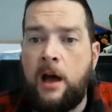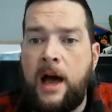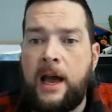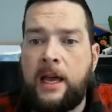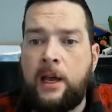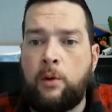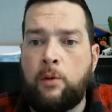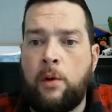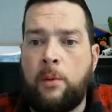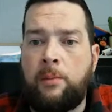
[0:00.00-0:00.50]
I
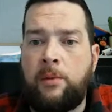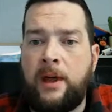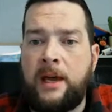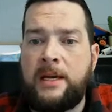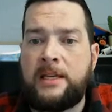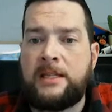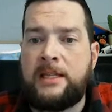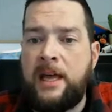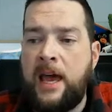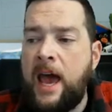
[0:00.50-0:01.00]
can
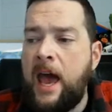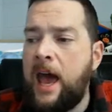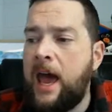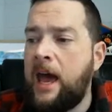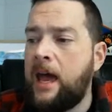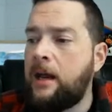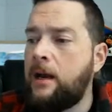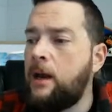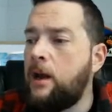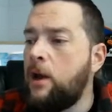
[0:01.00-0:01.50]
replace
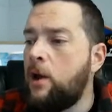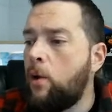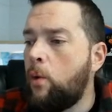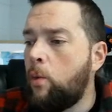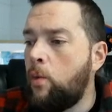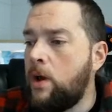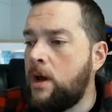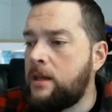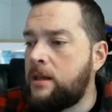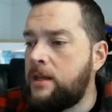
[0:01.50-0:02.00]
that
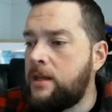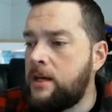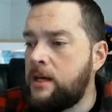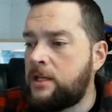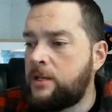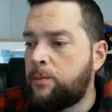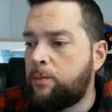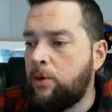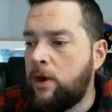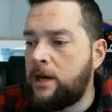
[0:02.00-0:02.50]
with the
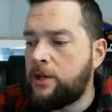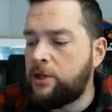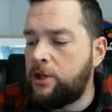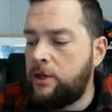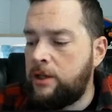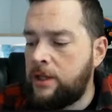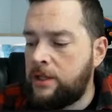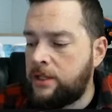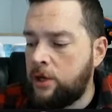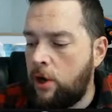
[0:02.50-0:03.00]

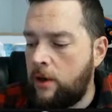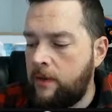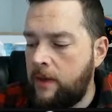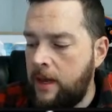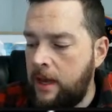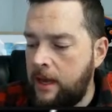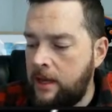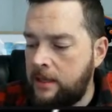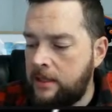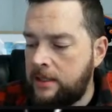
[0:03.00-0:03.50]
expression that's on
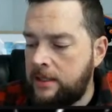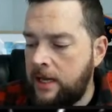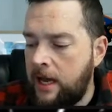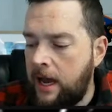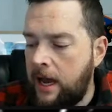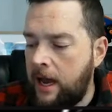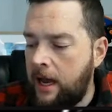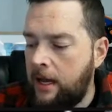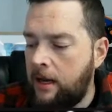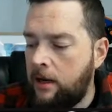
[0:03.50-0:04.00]
the
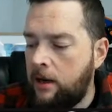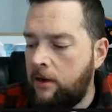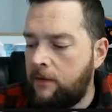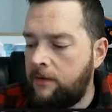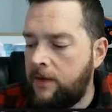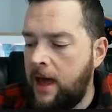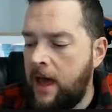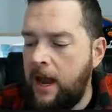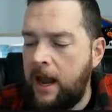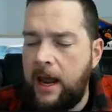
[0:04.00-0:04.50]
inside of
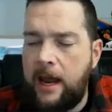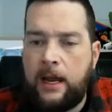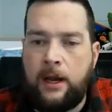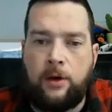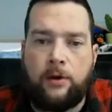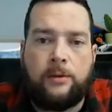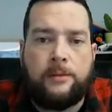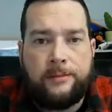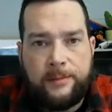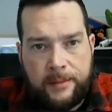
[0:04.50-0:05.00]
that
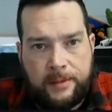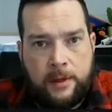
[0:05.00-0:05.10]
angle,